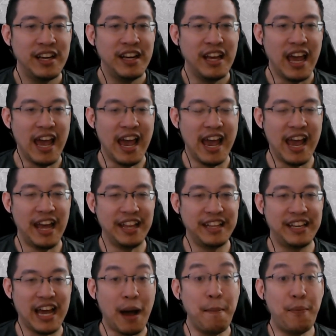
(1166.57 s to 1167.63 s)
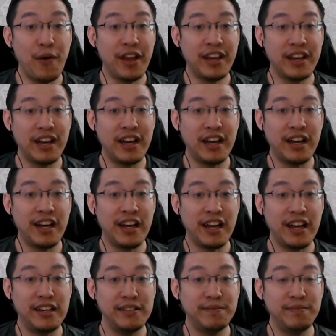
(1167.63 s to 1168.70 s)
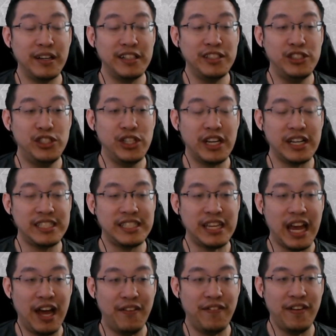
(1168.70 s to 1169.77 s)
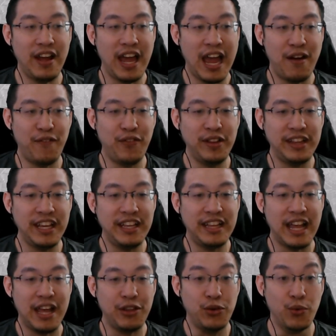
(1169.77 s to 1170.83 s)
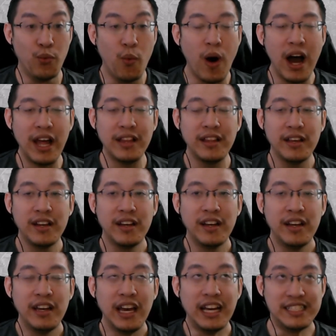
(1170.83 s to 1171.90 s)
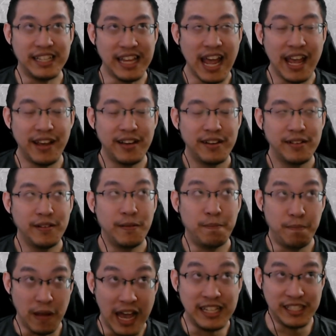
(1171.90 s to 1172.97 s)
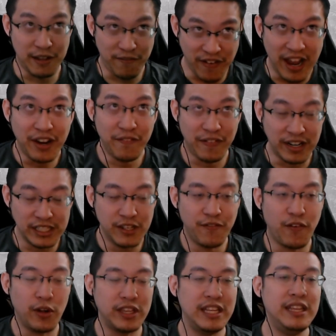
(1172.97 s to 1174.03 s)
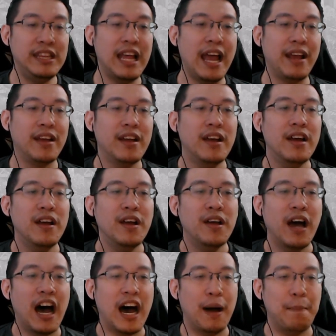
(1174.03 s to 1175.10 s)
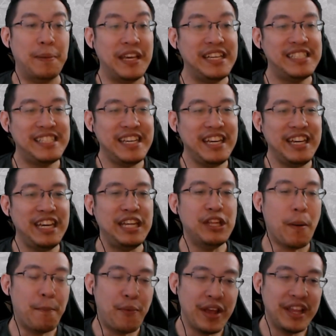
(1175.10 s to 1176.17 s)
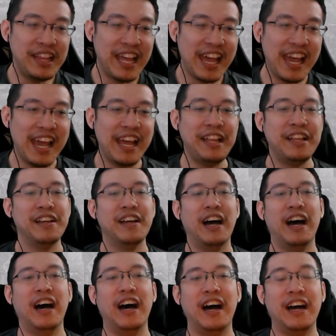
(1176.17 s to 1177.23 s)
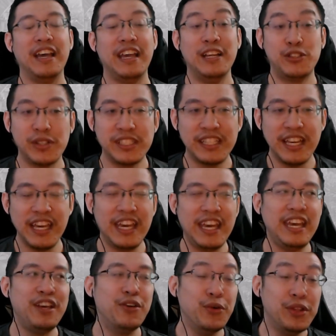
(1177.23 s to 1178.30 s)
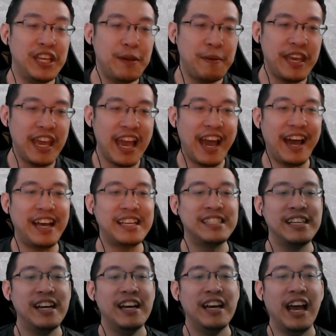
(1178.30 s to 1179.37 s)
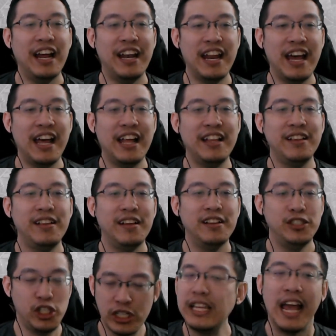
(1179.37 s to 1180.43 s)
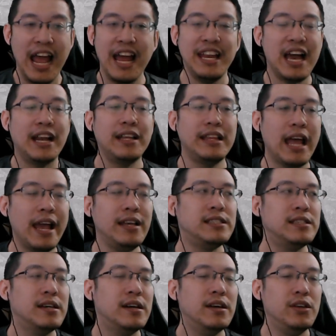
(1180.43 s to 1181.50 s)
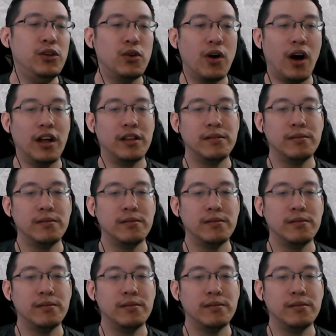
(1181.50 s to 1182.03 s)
and Gunbreaker just have everything that you want as a tank, as a Final Fantasy 14 tank. Busy, not brain dead, interesting, good DPS, and then just like any other tanks, you got